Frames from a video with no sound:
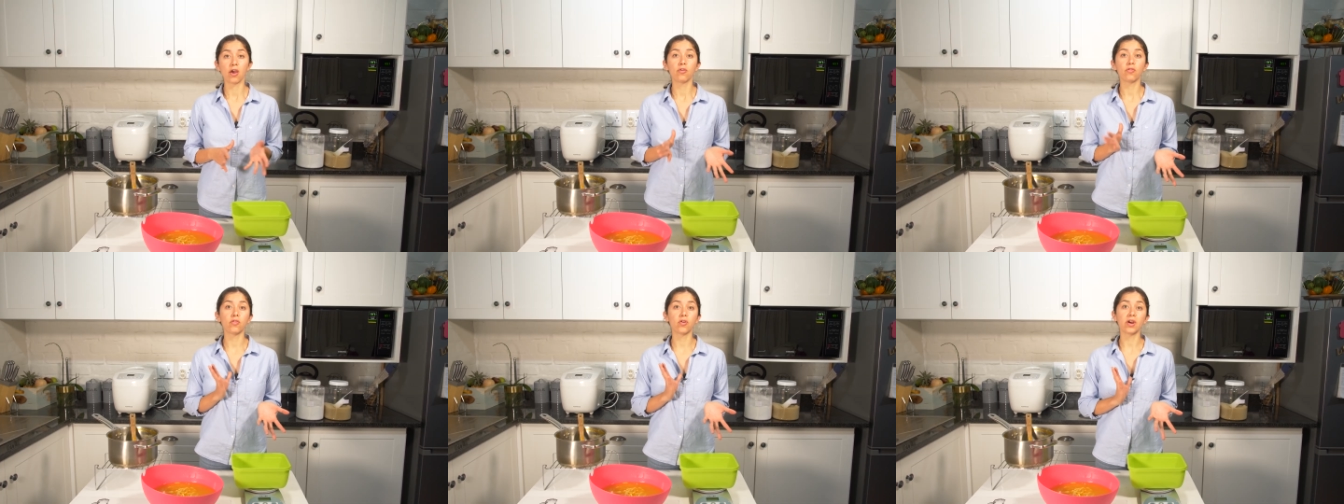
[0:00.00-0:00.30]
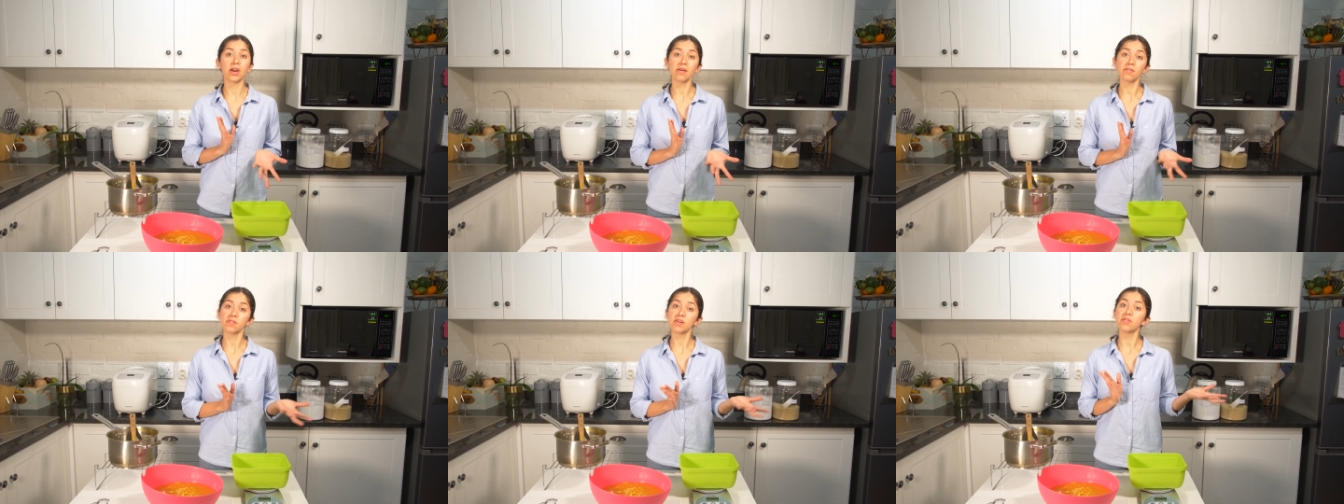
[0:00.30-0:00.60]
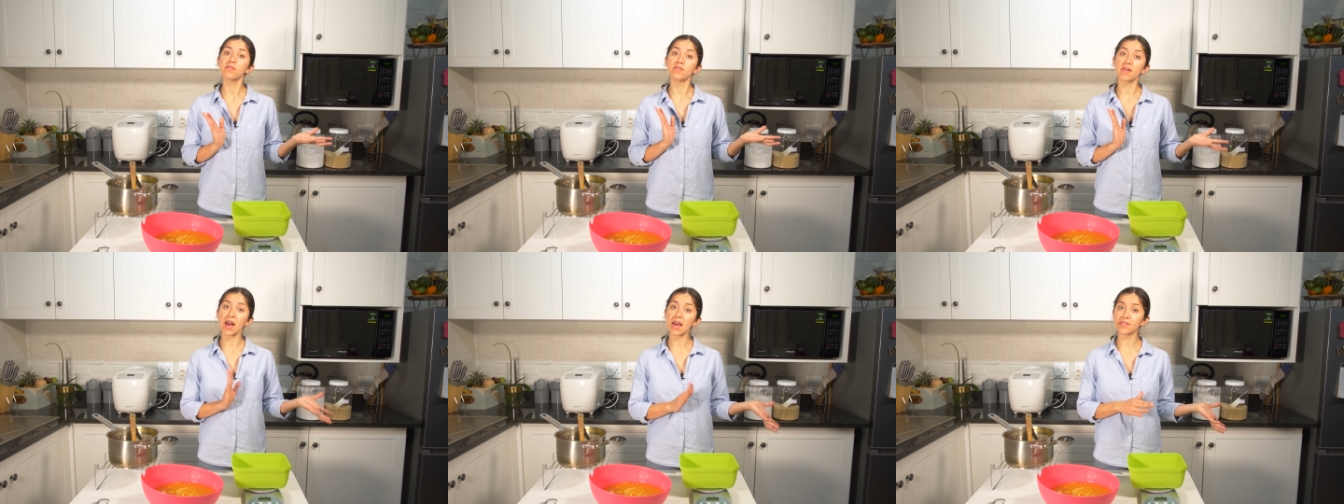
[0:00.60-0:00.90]
For every
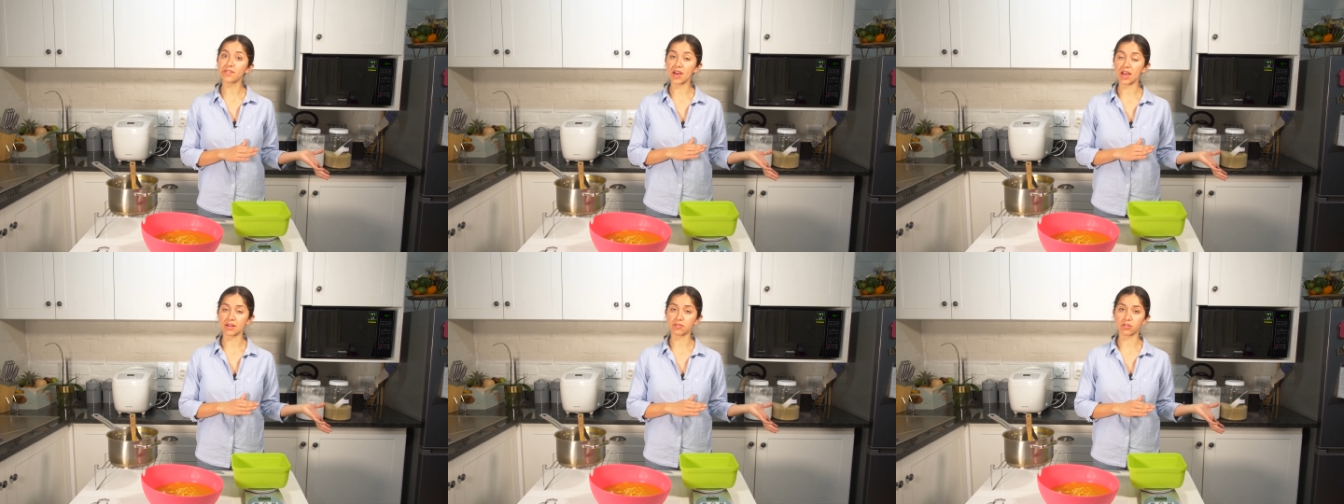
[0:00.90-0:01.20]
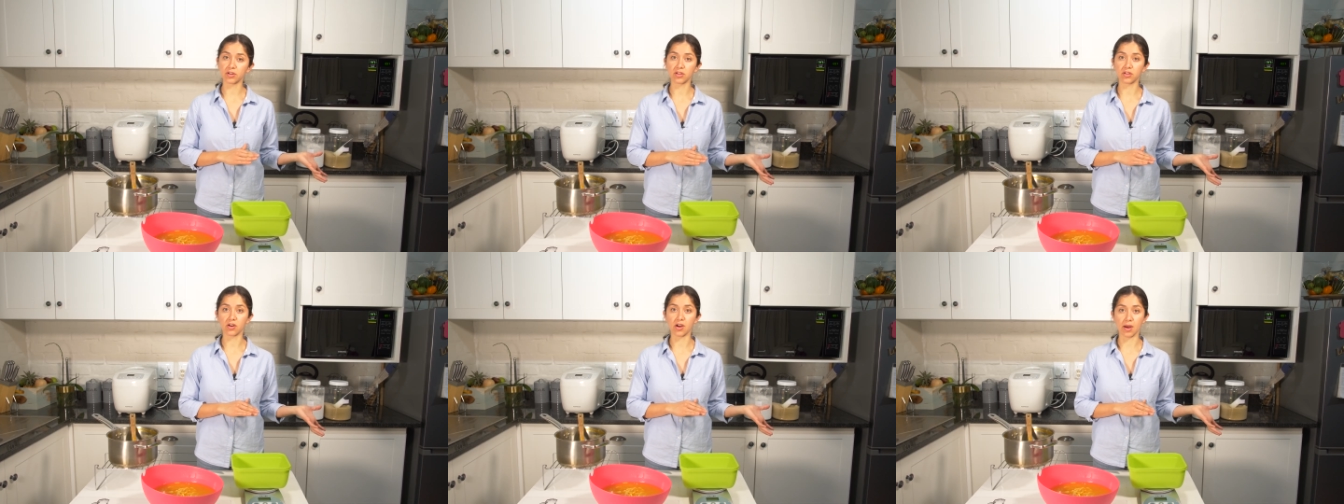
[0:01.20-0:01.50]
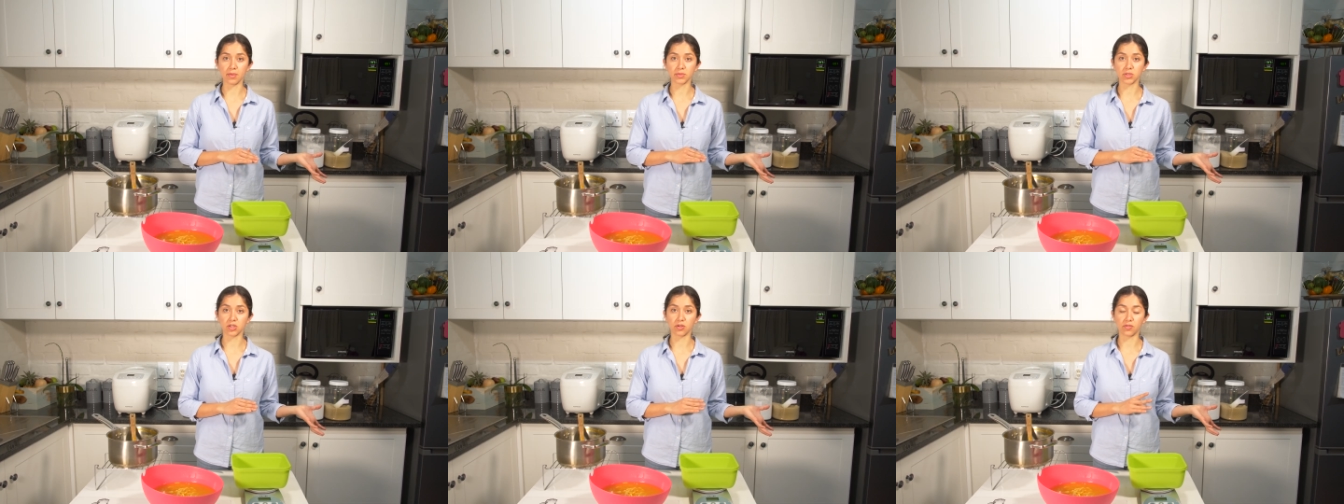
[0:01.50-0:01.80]
500
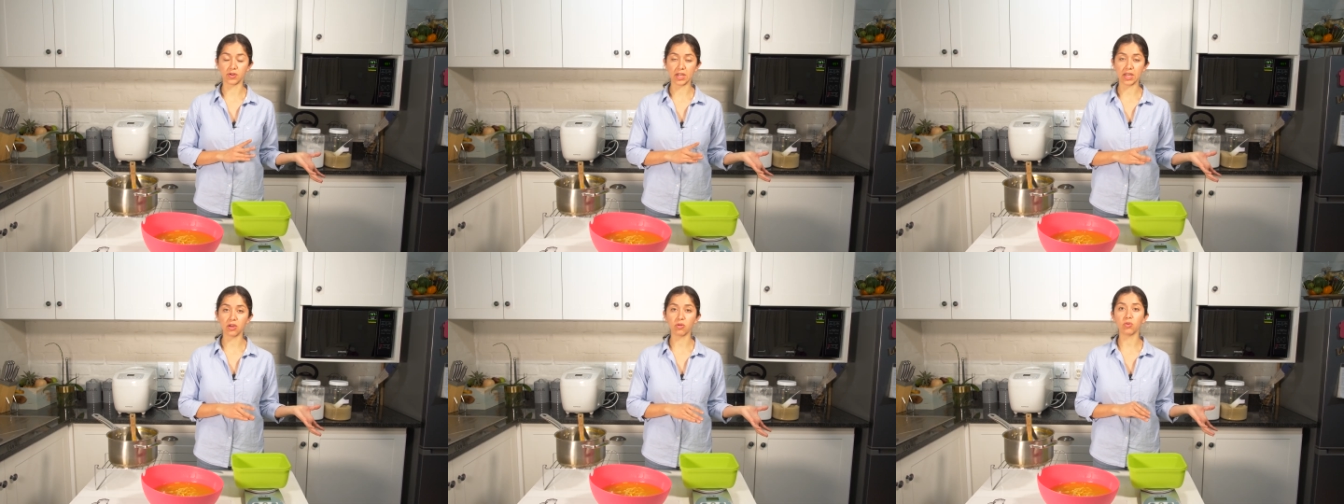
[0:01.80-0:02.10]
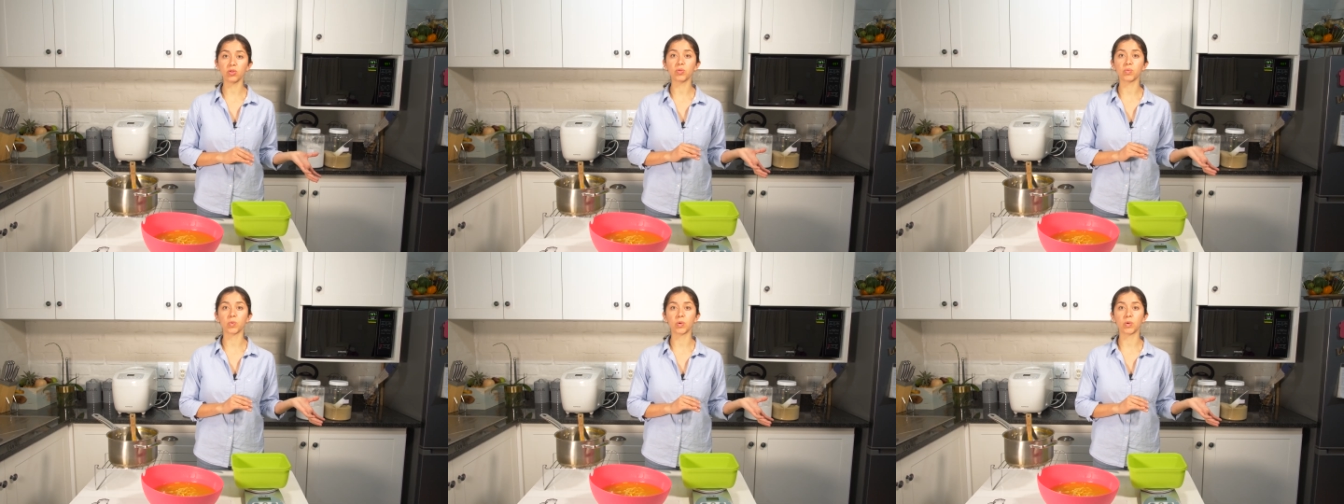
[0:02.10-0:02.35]
grams of liquid,